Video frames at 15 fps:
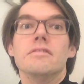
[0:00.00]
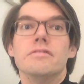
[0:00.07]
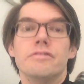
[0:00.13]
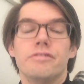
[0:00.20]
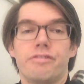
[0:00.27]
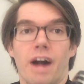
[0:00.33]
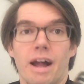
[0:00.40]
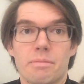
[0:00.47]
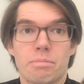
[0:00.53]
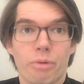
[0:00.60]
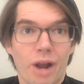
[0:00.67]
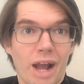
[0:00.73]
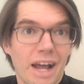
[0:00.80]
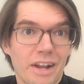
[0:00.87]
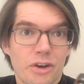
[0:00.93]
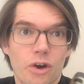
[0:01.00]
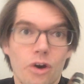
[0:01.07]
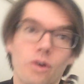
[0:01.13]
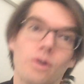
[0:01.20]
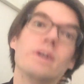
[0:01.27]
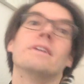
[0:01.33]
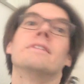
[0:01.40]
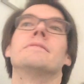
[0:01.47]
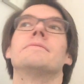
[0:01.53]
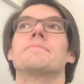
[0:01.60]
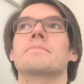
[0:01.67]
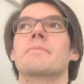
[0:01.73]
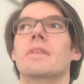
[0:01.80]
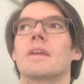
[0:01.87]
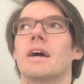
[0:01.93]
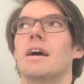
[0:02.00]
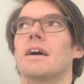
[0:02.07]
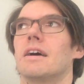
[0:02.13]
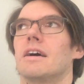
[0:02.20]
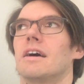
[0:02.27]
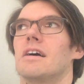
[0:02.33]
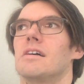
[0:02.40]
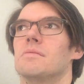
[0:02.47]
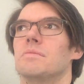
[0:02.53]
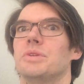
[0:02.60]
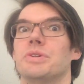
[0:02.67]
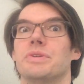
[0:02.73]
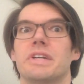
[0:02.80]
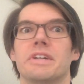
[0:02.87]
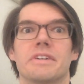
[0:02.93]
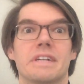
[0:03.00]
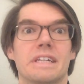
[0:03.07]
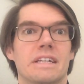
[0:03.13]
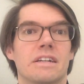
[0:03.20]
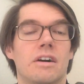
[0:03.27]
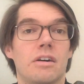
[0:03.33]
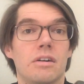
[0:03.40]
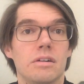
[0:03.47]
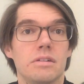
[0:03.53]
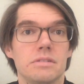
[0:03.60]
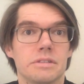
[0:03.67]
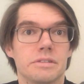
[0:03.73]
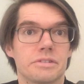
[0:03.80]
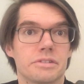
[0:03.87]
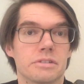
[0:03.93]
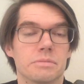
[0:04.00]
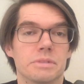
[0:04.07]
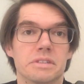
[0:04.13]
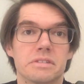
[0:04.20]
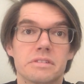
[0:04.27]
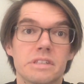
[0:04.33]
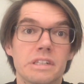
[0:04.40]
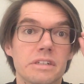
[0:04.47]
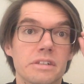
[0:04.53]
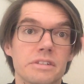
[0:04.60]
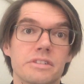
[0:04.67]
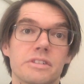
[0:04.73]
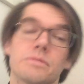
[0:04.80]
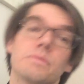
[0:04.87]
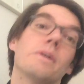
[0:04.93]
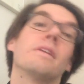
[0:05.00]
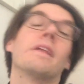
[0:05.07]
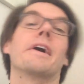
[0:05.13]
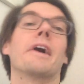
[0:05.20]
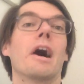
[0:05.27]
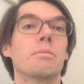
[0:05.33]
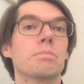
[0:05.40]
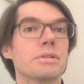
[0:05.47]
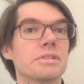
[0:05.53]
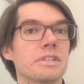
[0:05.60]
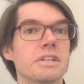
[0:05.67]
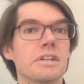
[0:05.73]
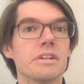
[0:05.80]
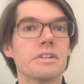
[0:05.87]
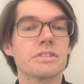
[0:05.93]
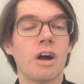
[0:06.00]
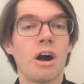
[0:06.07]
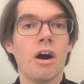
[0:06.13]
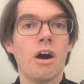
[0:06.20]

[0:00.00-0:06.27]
Vibrato. You hear it in all instruments, singers as well, like opera singers.